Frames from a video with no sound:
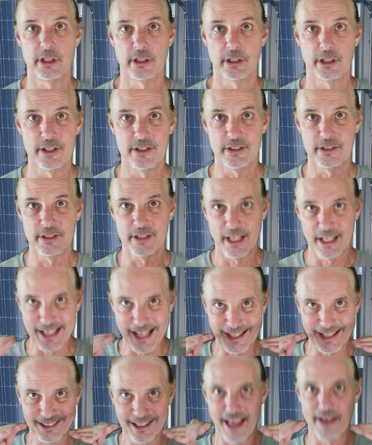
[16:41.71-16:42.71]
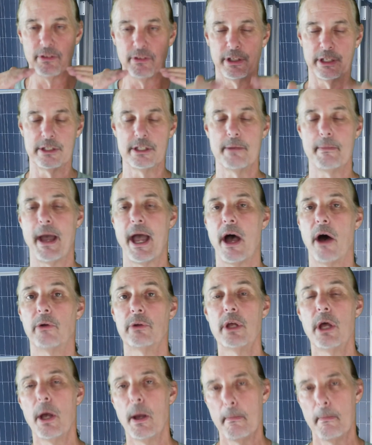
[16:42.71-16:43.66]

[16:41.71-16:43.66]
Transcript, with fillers: and, and leveling them out.